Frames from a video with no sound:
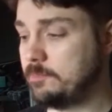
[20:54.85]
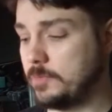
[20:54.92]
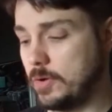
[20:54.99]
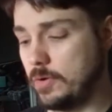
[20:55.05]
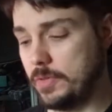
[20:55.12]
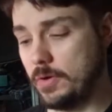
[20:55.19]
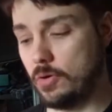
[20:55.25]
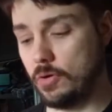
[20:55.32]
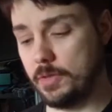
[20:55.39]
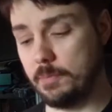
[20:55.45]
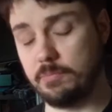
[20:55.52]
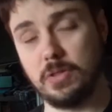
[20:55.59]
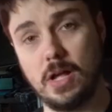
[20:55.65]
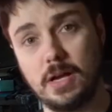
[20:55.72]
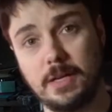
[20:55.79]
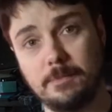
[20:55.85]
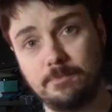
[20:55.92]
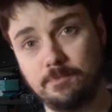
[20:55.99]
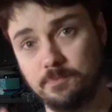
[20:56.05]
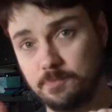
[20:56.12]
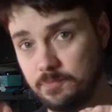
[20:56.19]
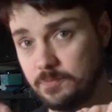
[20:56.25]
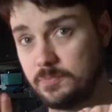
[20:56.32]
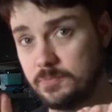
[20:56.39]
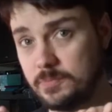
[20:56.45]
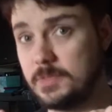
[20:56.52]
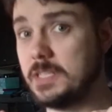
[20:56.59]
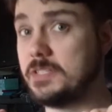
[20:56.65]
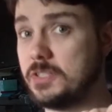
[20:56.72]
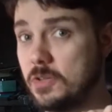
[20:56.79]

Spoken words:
or the plug, this